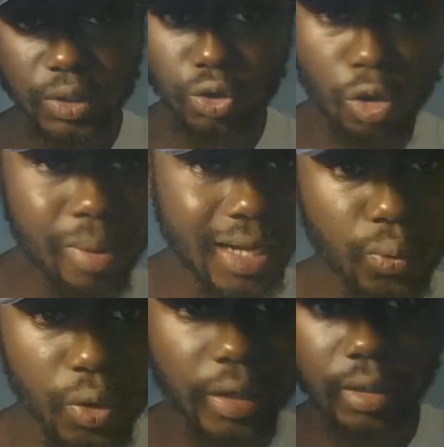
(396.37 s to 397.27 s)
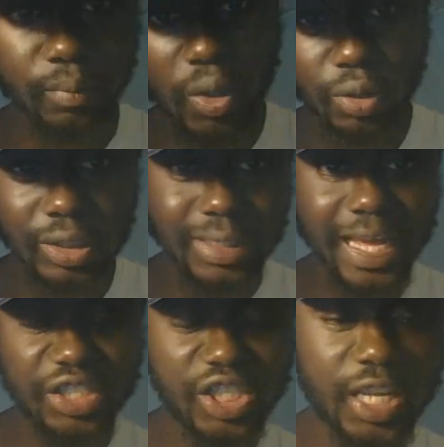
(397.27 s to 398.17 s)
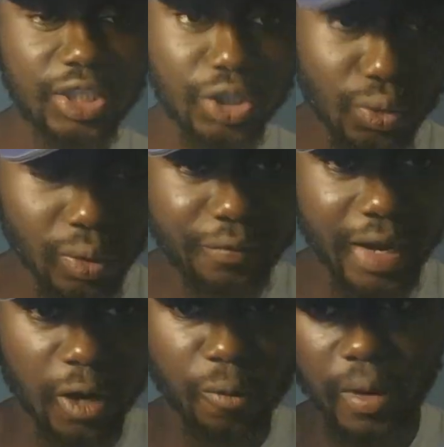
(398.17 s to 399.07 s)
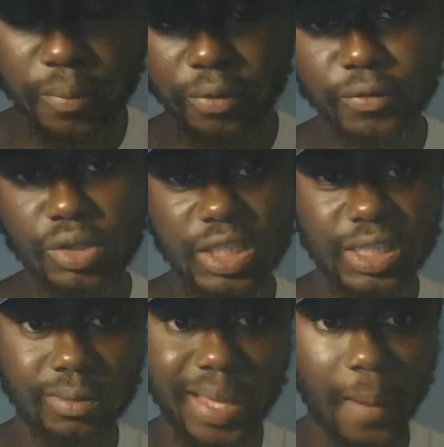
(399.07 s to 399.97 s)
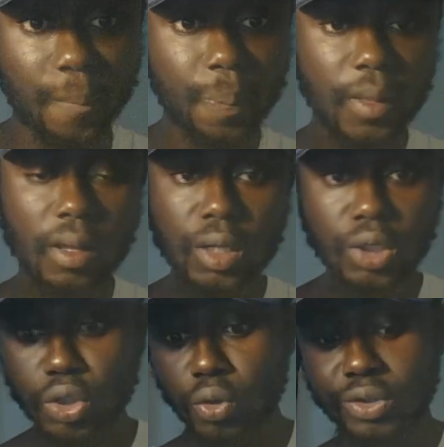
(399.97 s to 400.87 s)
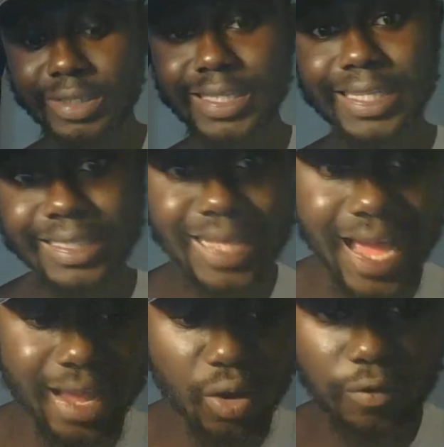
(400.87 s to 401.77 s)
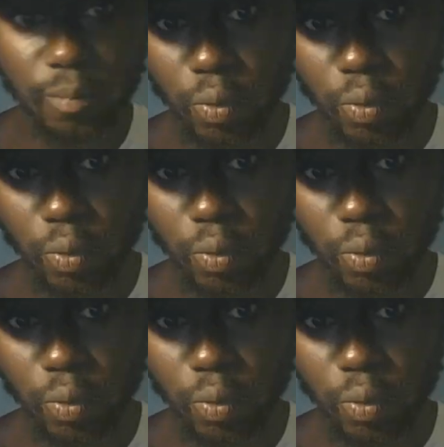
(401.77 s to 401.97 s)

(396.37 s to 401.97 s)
Nobody wanted him. He was in Last Chance U, if I can remember, a few seasons back. So to see this guy go from a